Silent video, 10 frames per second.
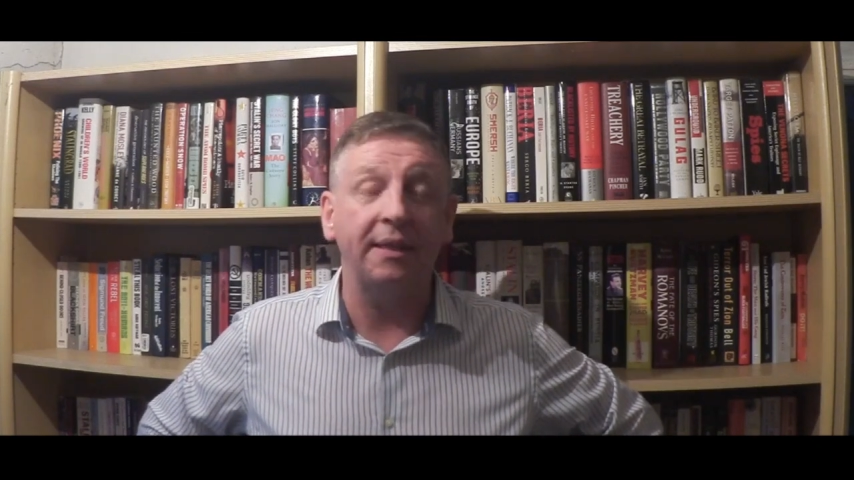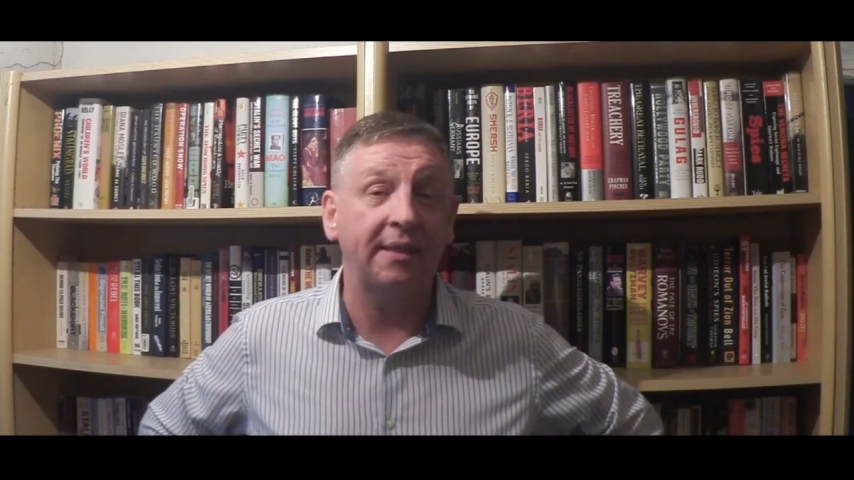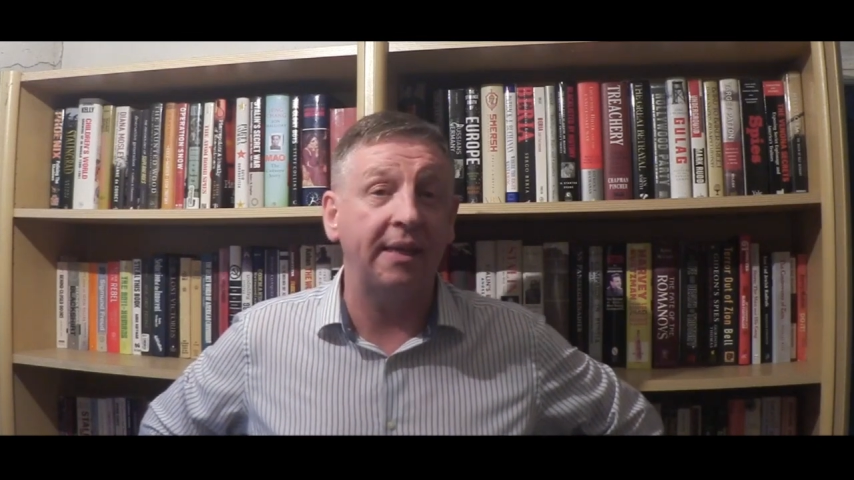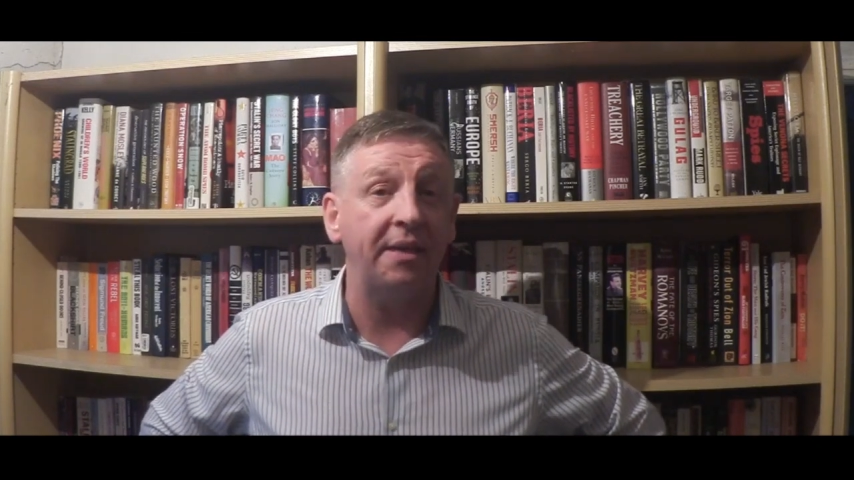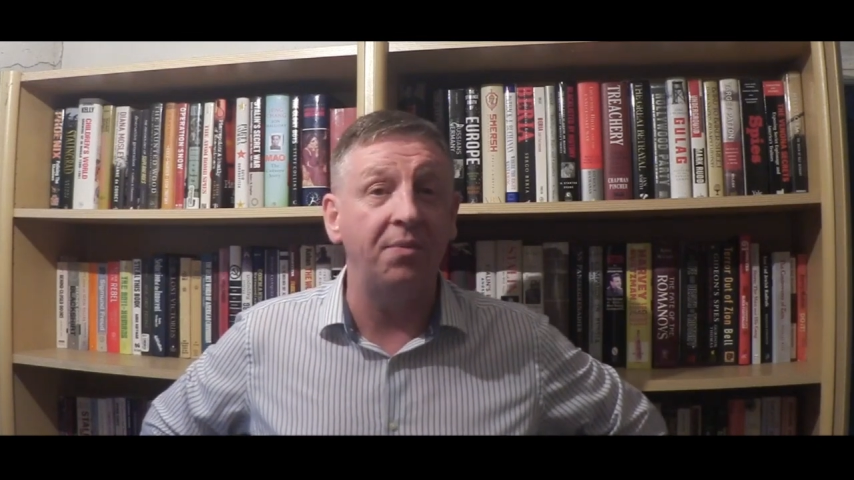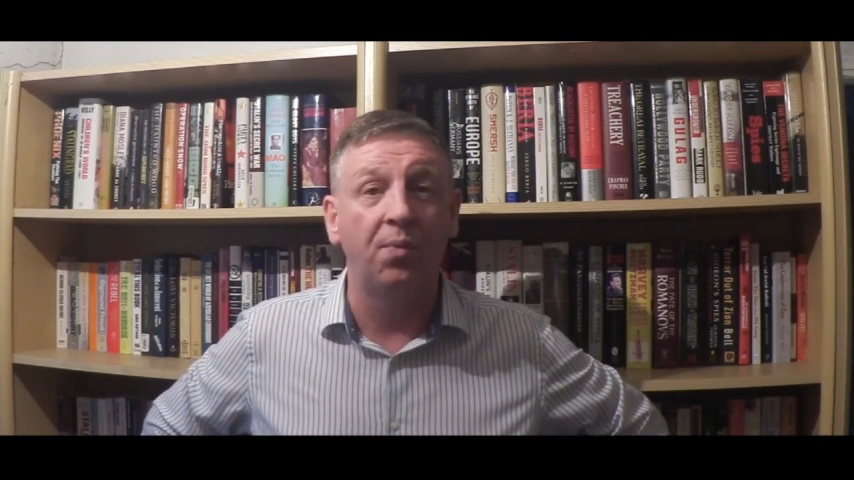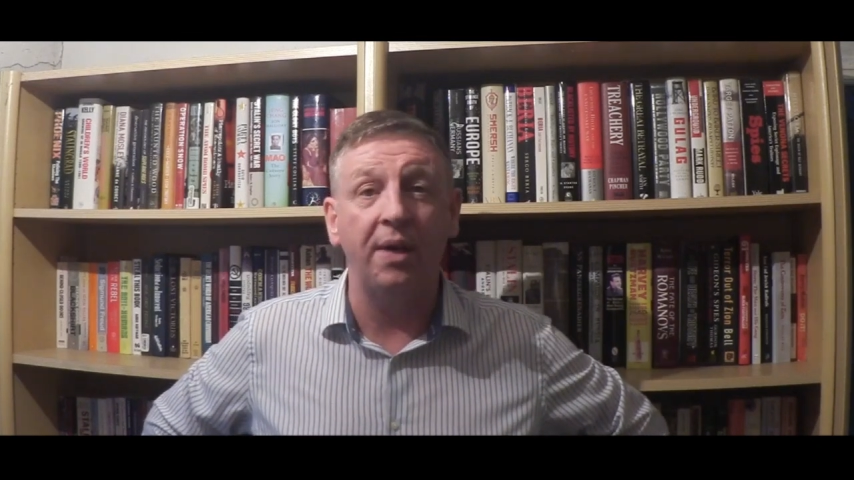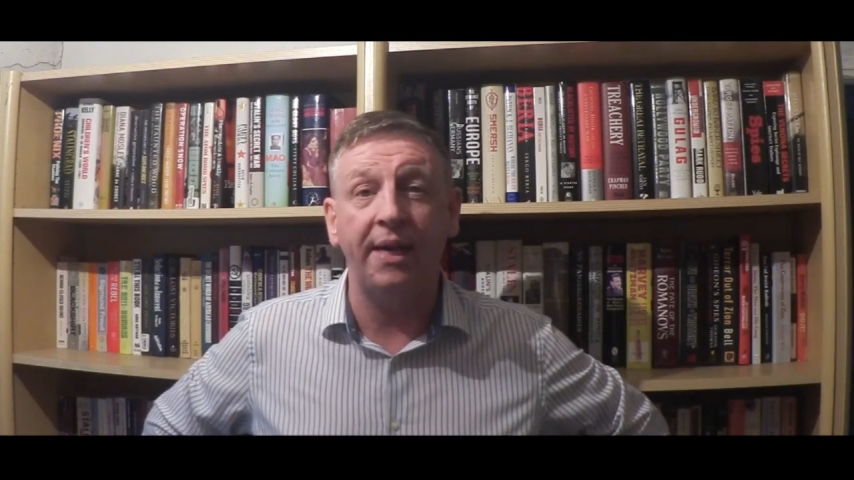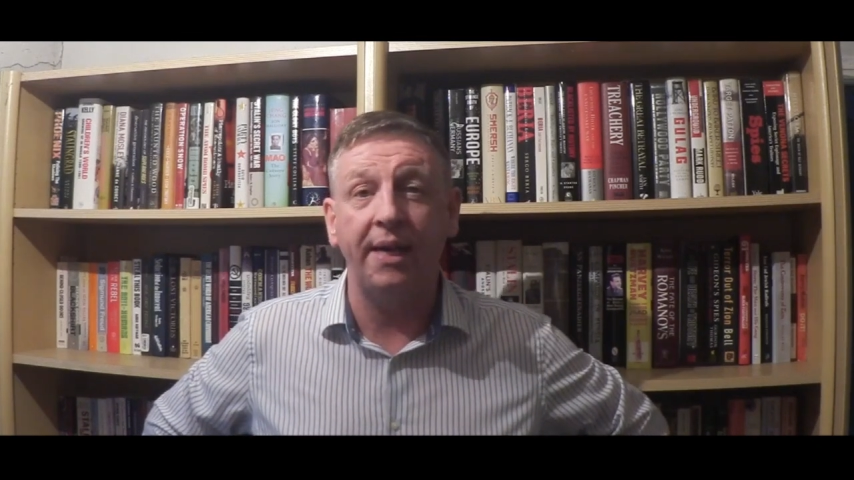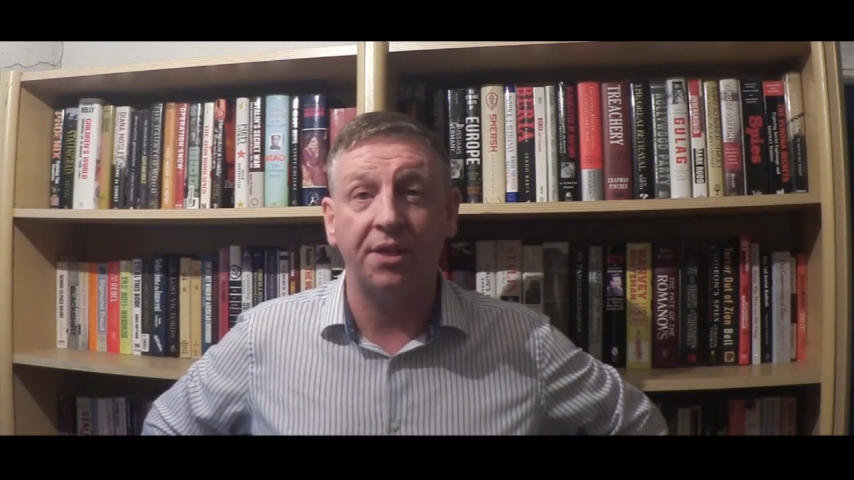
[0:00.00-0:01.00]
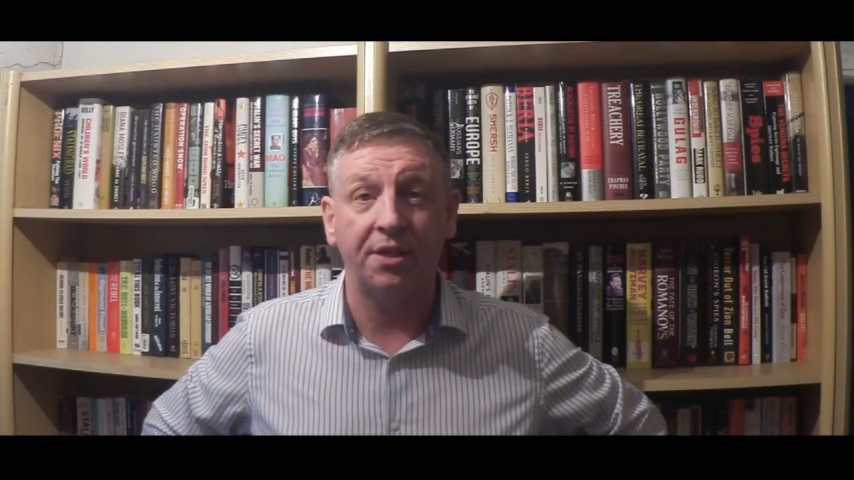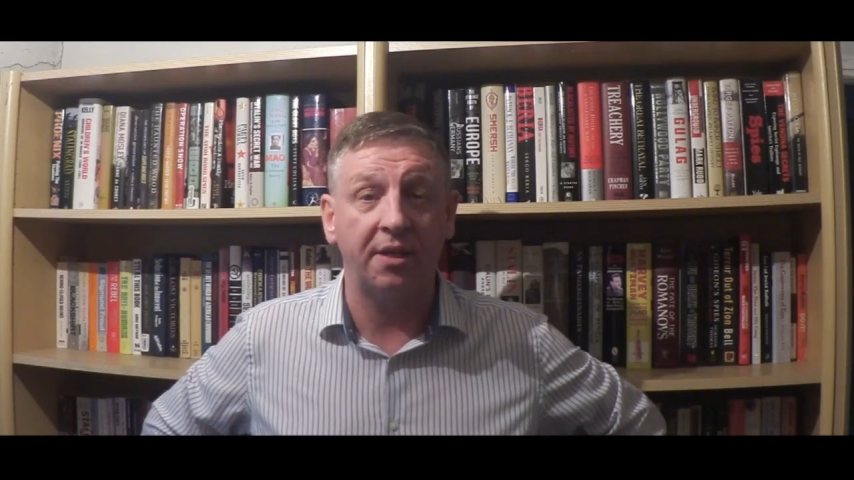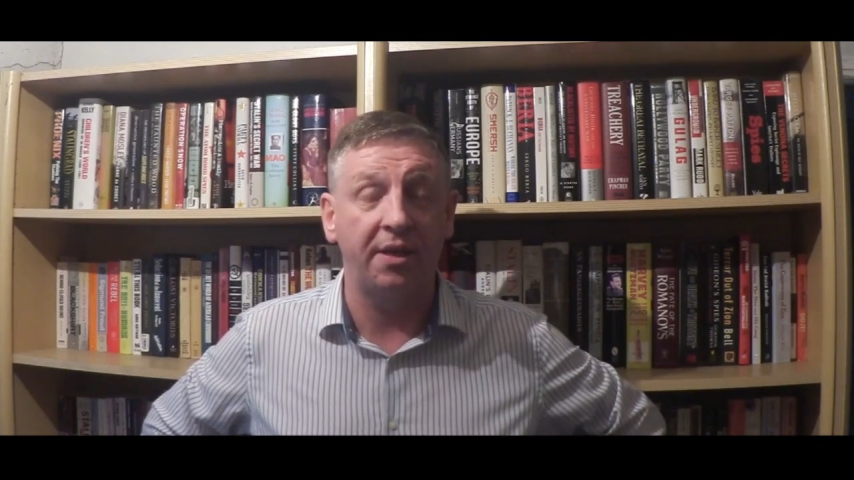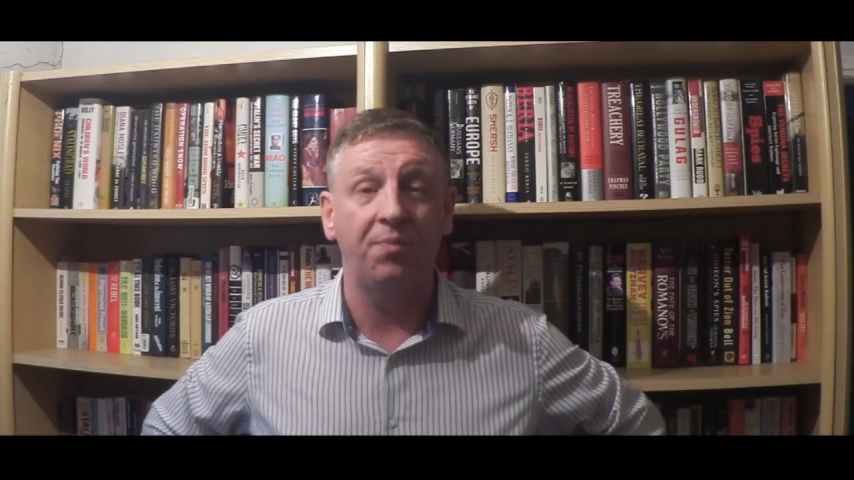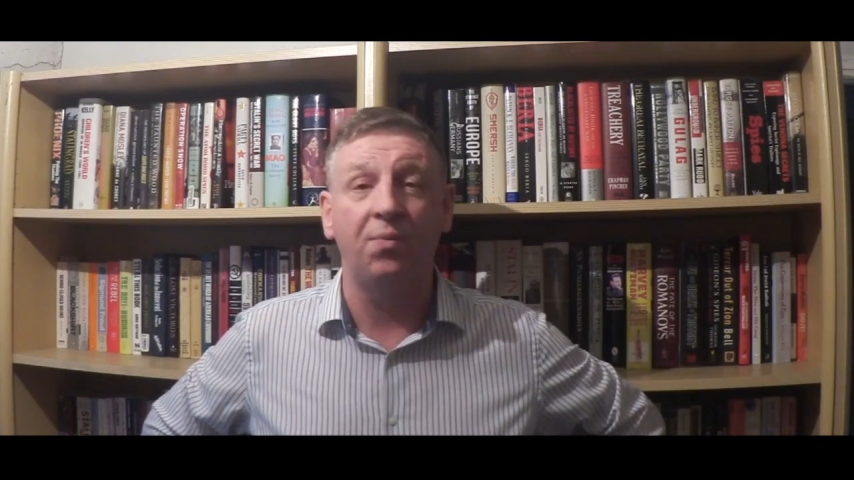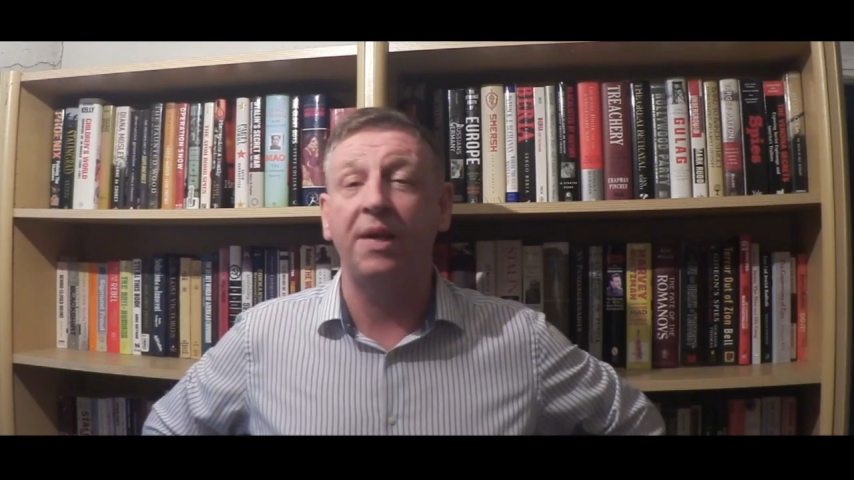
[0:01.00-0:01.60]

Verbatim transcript: is getting worse and